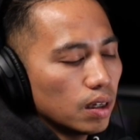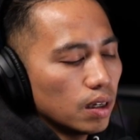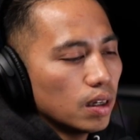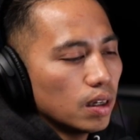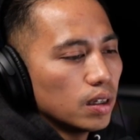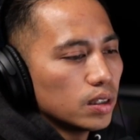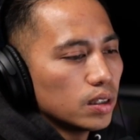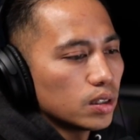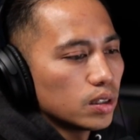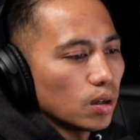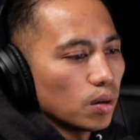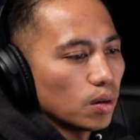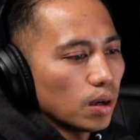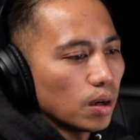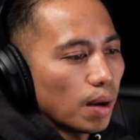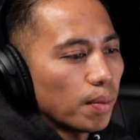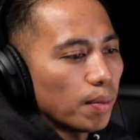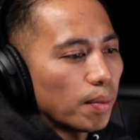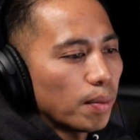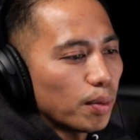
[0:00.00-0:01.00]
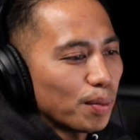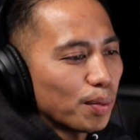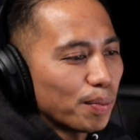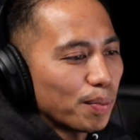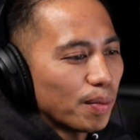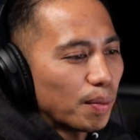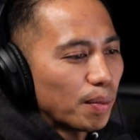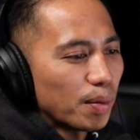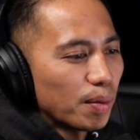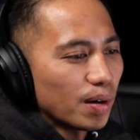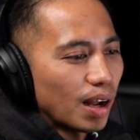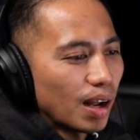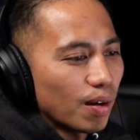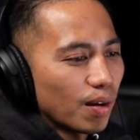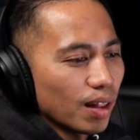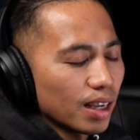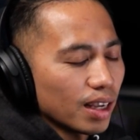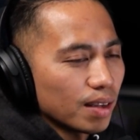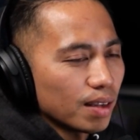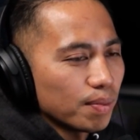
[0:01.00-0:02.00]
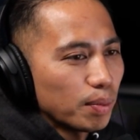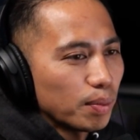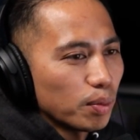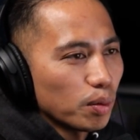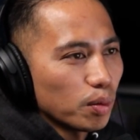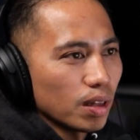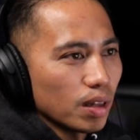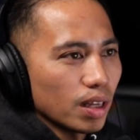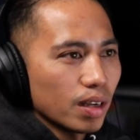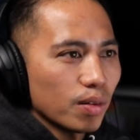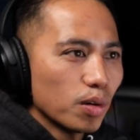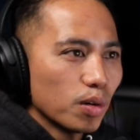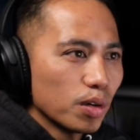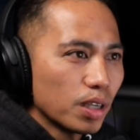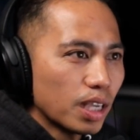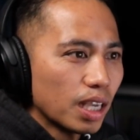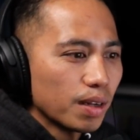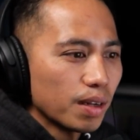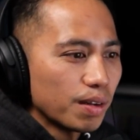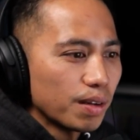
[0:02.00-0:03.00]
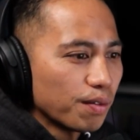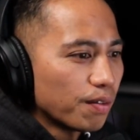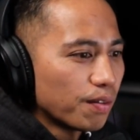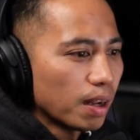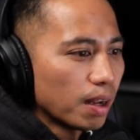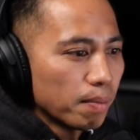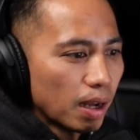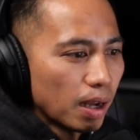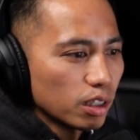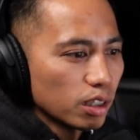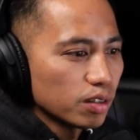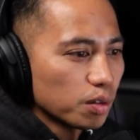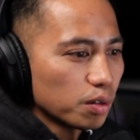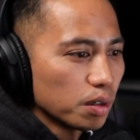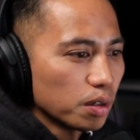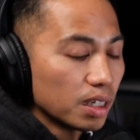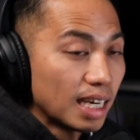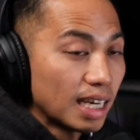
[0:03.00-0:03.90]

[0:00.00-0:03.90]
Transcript: So I remember how like people were like, well, we can't even find mounts for it.